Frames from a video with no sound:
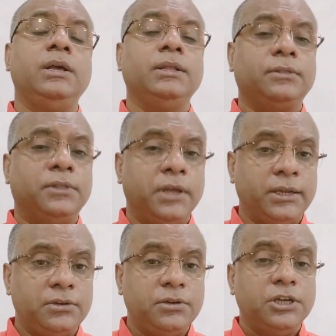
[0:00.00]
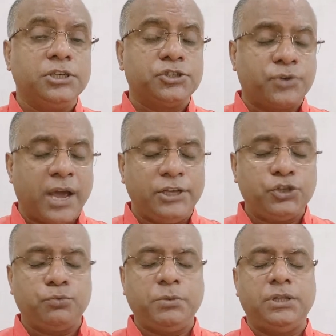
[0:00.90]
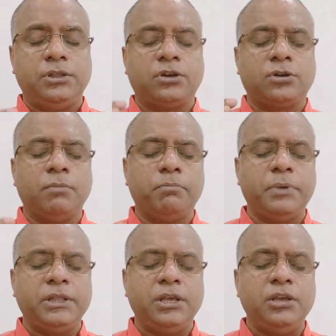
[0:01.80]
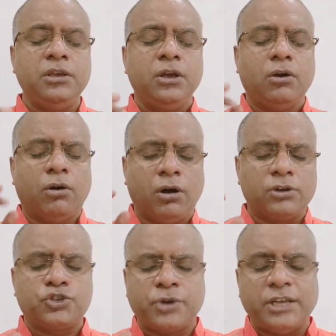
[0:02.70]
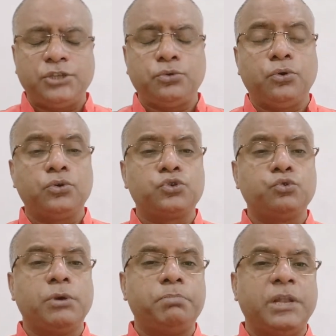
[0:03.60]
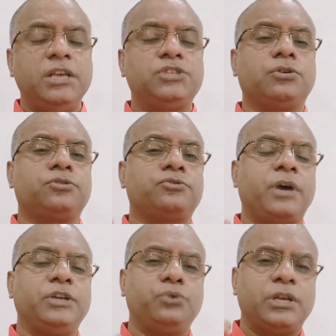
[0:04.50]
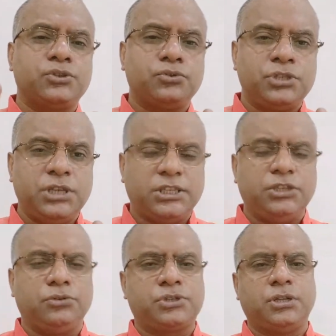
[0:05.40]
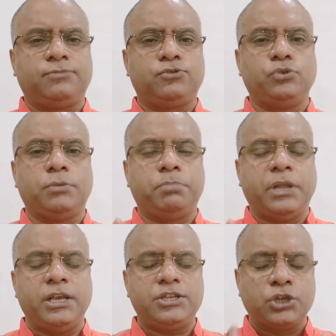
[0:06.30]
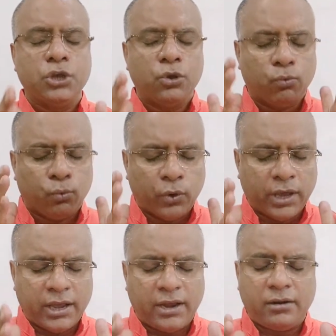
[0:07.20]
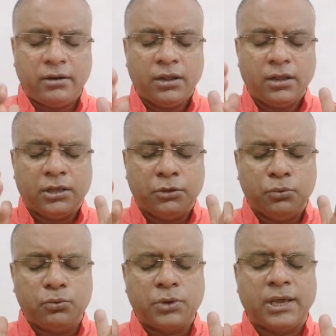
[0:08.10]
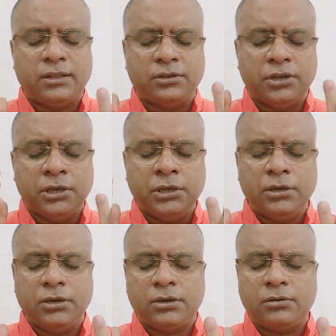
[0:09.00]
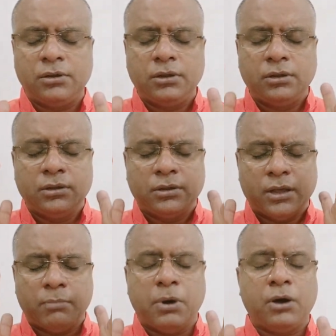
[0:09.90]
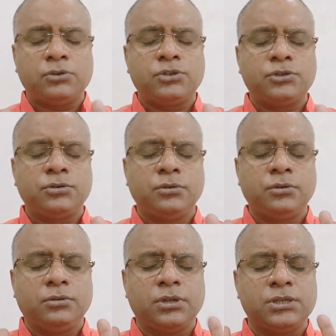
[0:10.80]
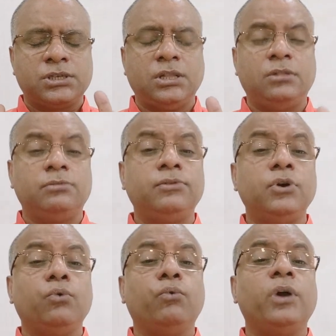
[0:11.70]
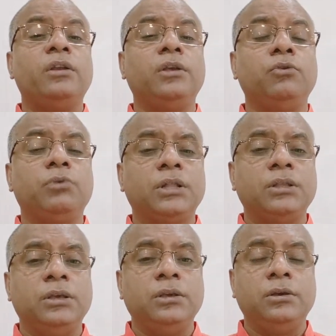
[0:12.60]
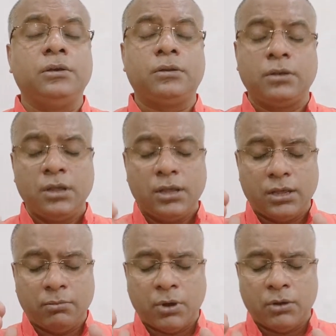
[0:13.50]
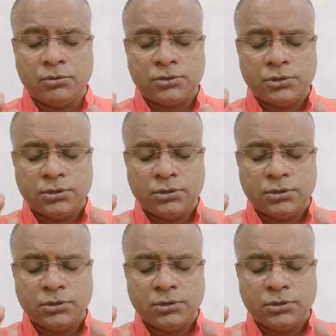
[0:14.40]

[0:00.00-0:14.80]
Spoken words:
then try to be in the company, or try to go to a place, or try to associate yourself to a place where you can hear about the self, where you can hear about